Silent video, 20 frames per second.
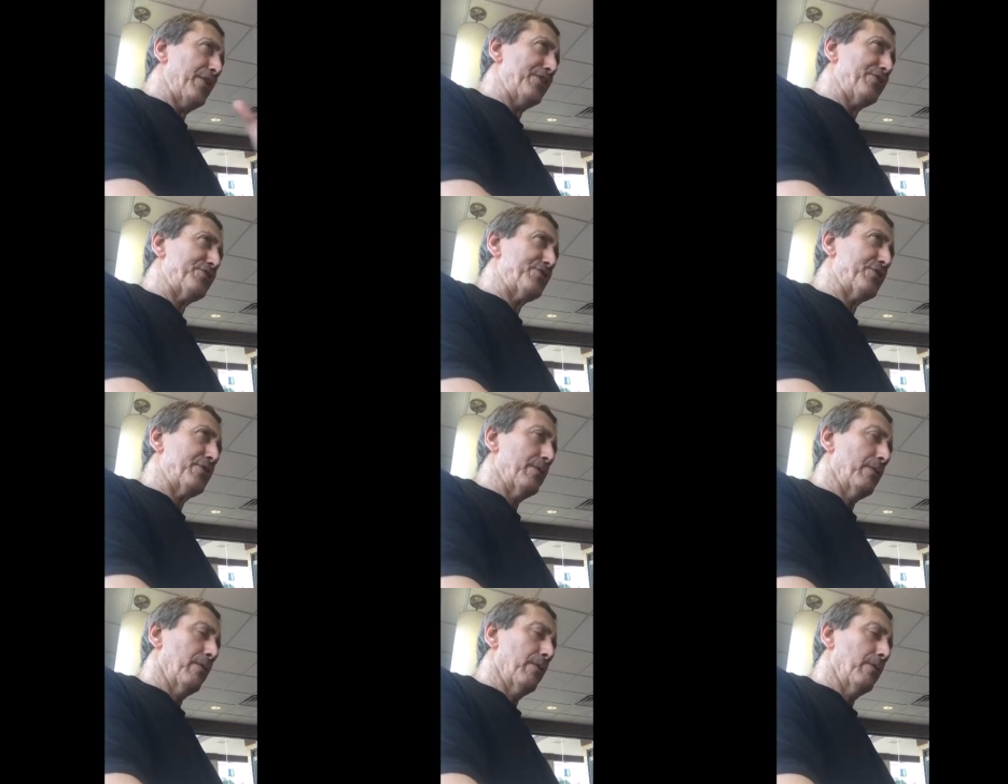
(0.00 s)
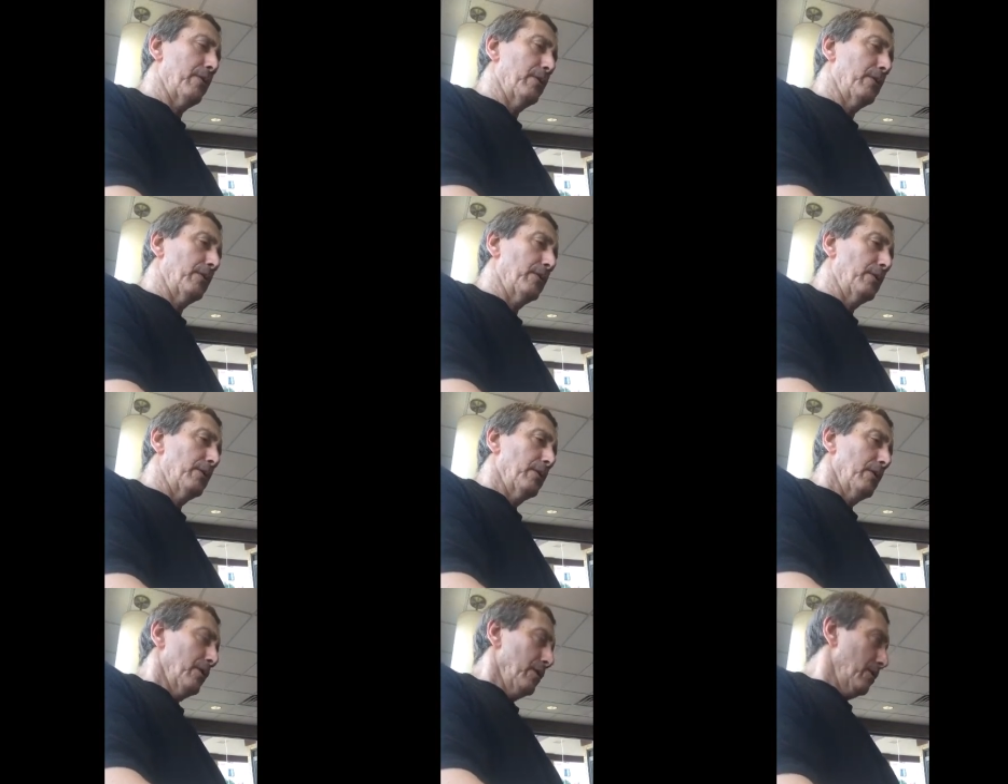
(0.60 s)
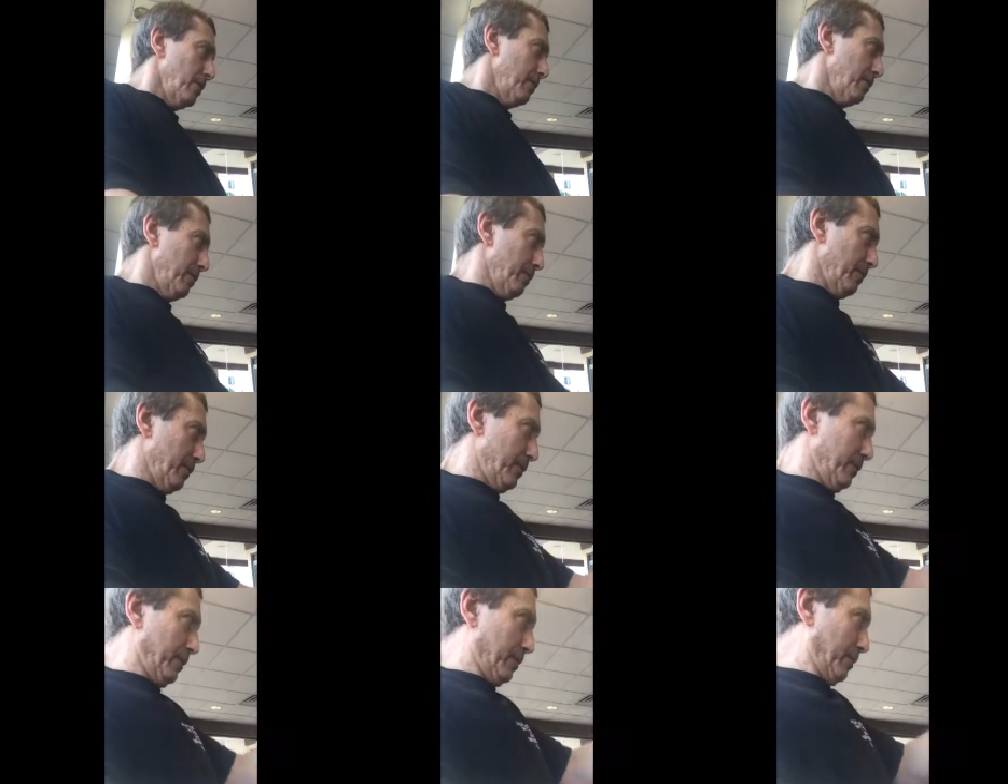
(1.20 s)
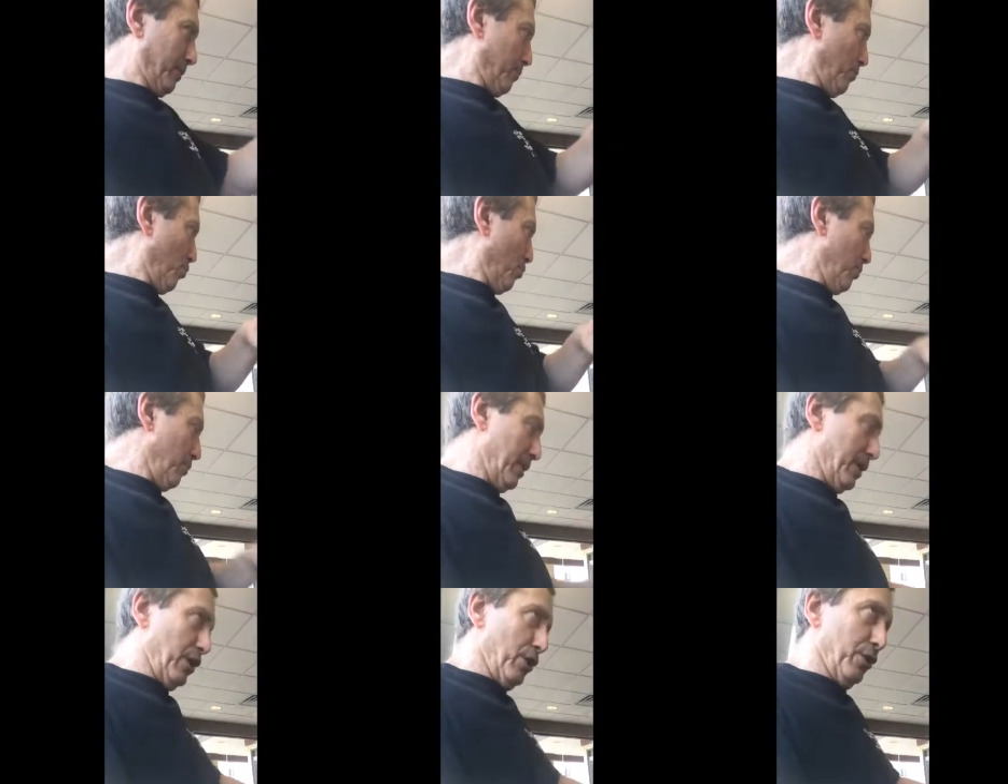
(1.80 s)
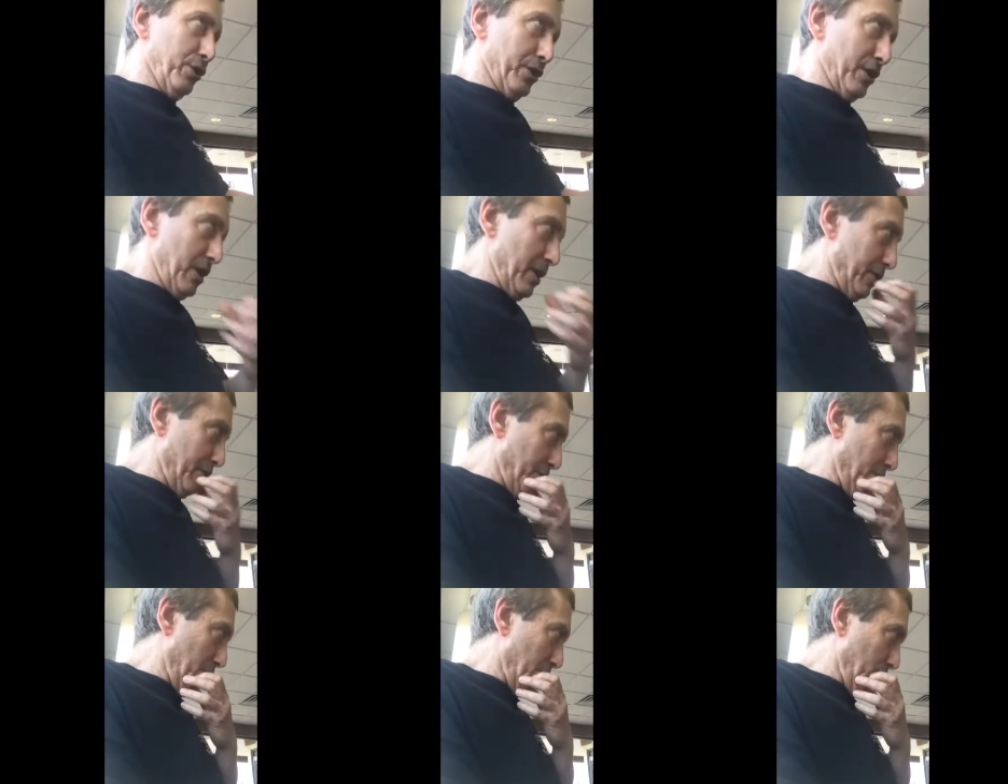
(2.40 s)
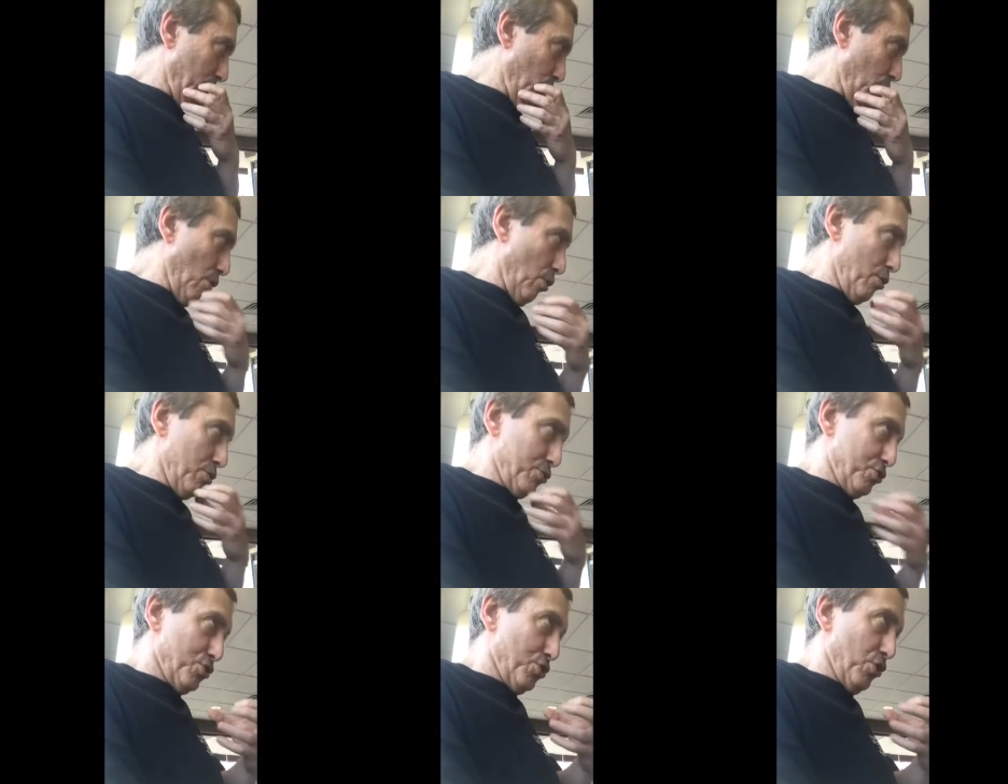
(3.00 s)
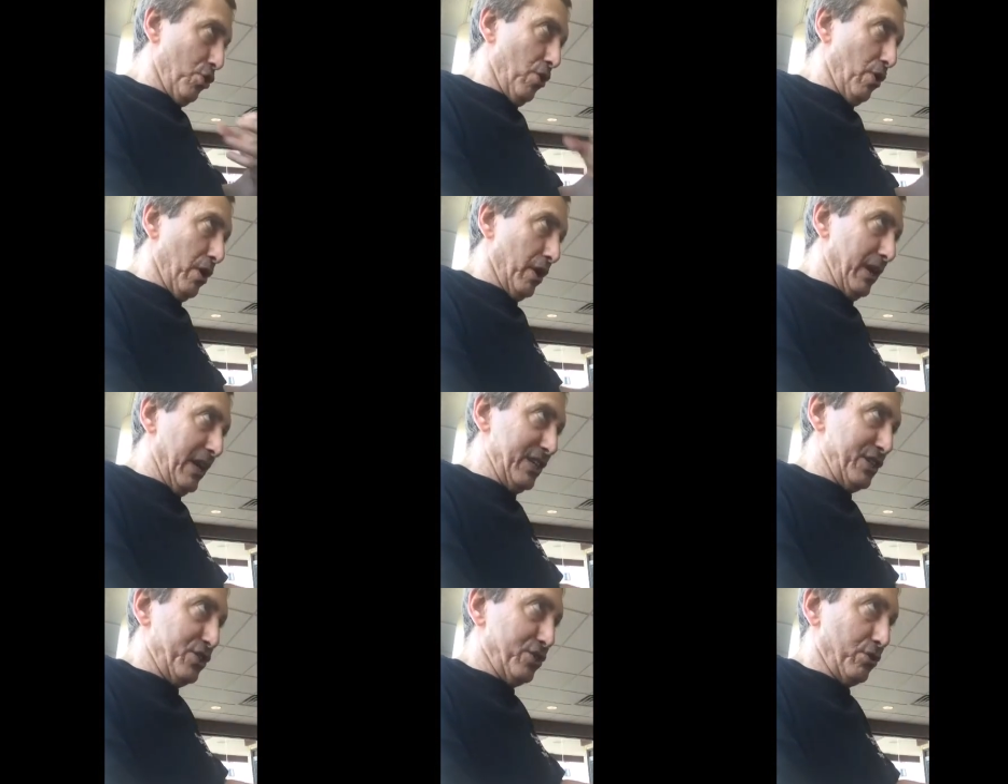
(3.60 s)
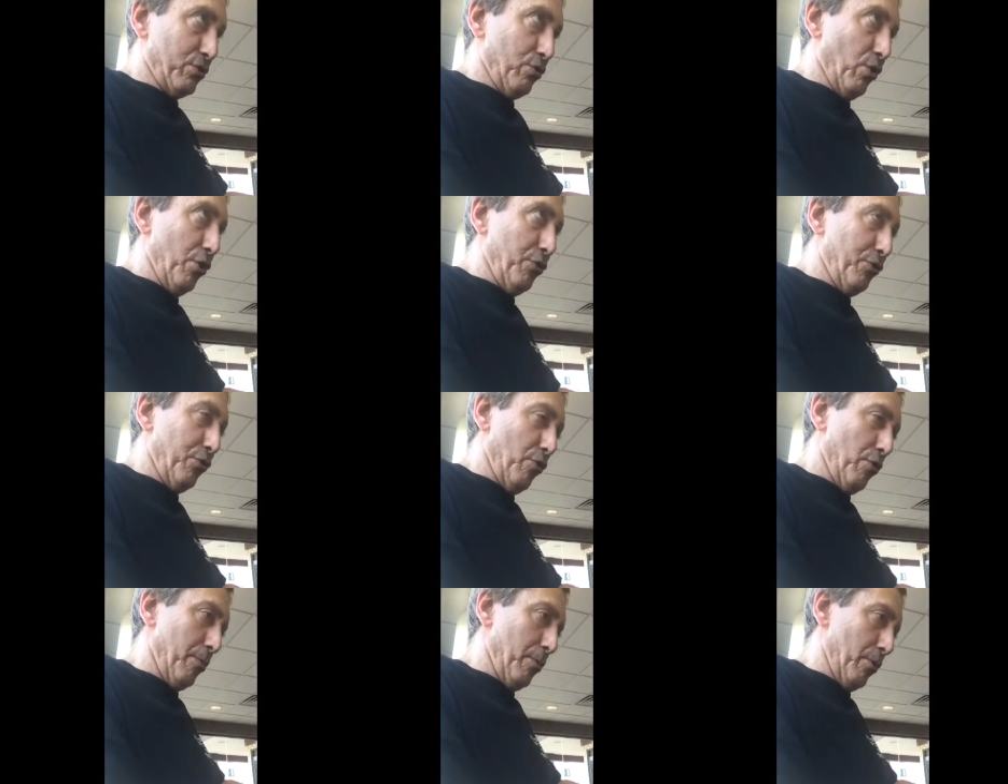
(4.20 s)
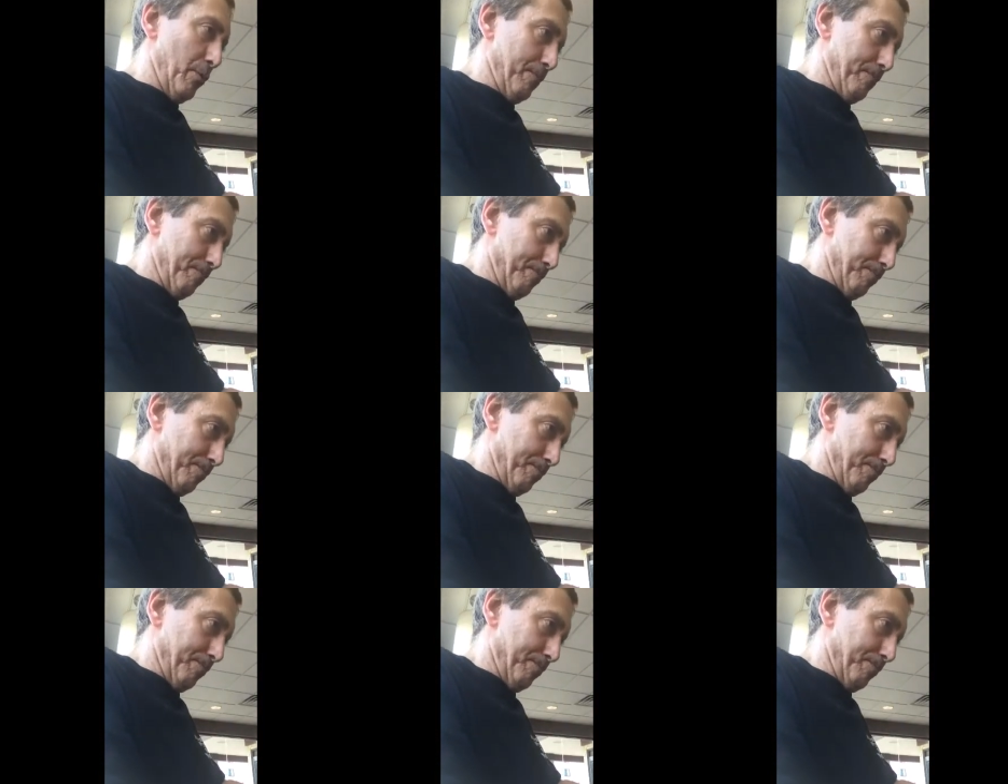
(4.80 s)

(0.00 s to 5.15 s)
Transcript: I thought he was screwed, so I don't know. you know, the, the long jaw, that's growth hormone.